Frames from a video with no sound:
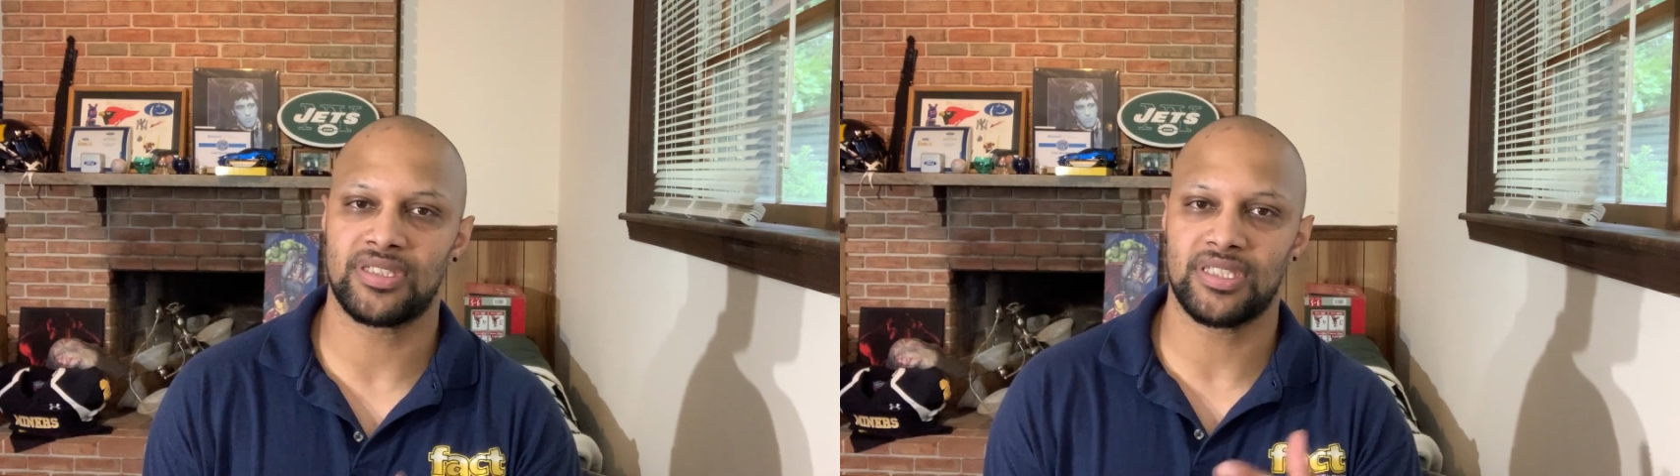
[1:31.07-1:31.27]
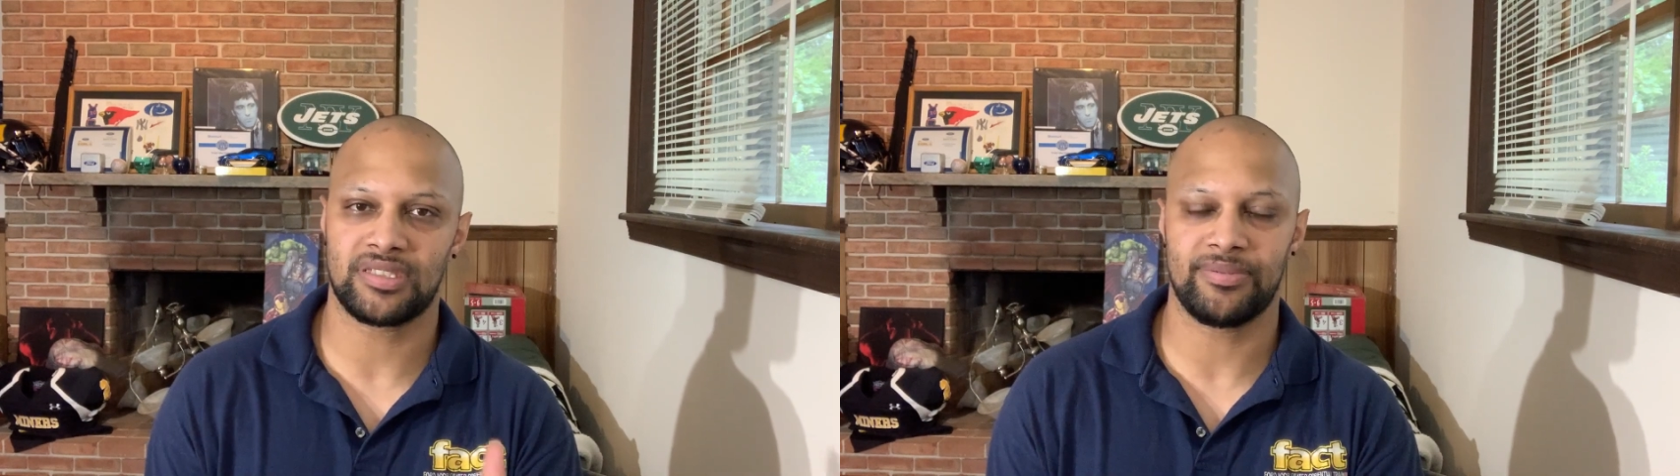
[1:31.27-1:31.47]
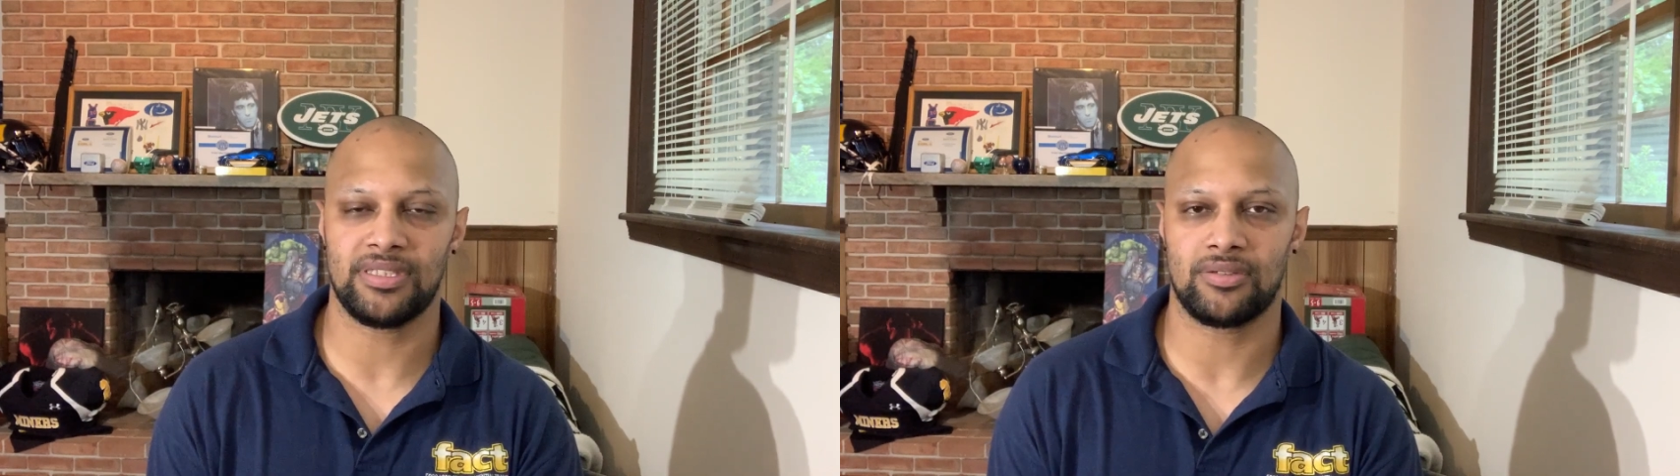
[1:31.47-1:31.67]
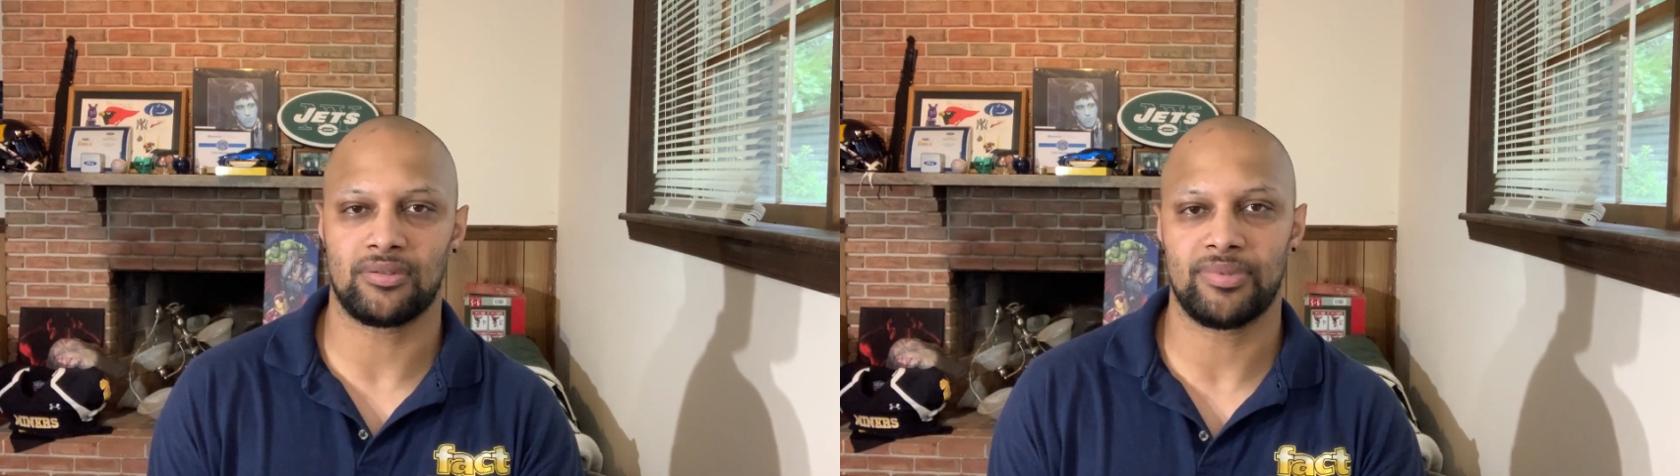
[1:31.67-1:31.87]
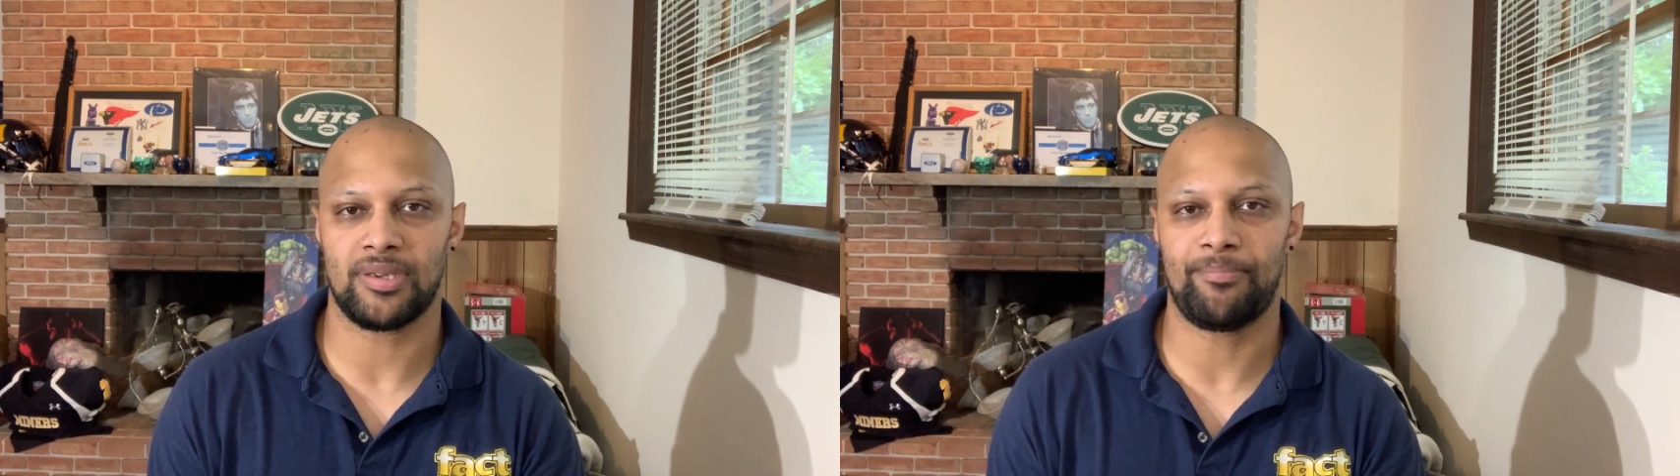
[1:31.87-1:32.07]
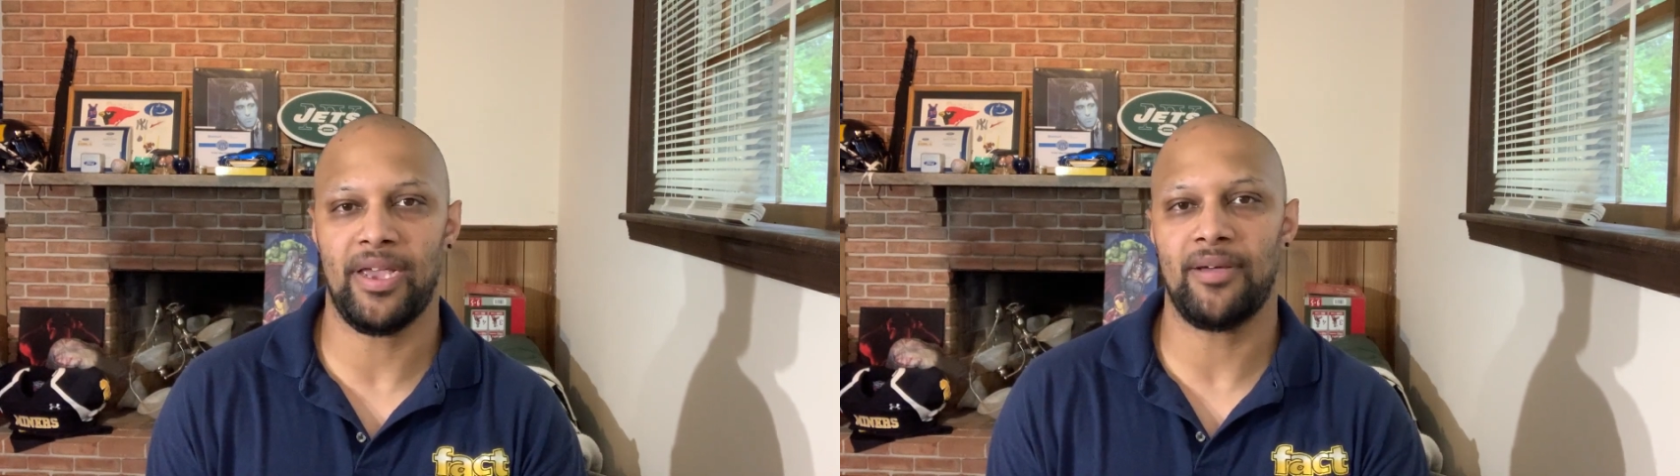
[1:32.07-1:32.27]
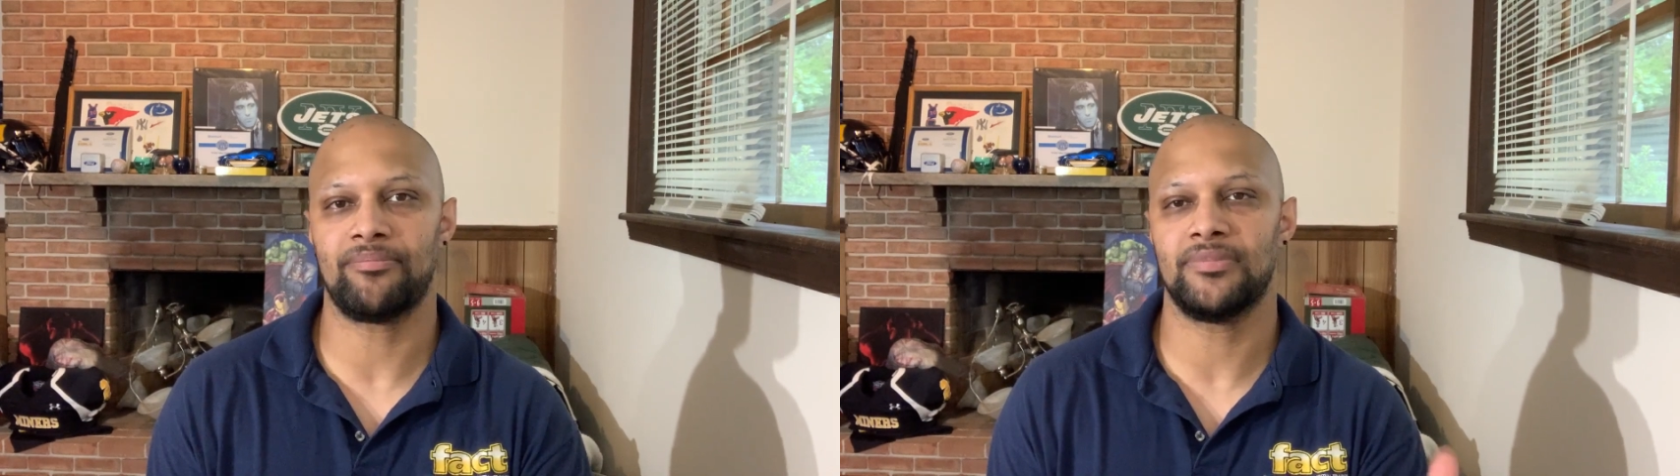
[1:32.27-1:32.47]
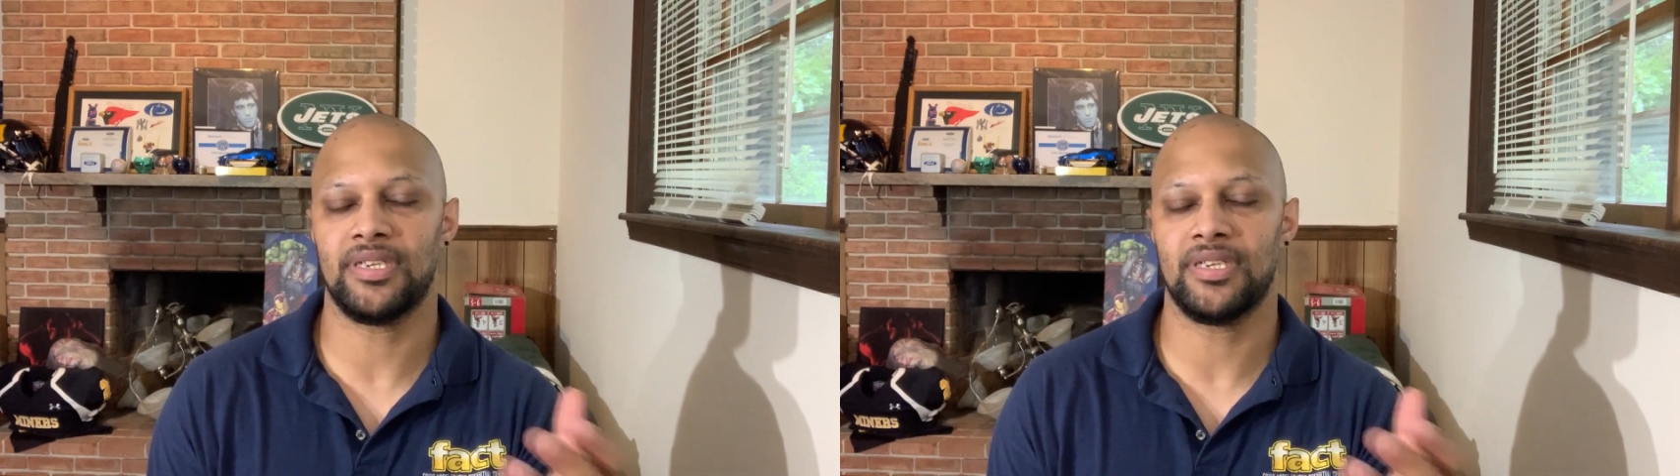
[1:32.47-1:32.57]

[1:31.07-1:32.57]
gives me a little bit of pep,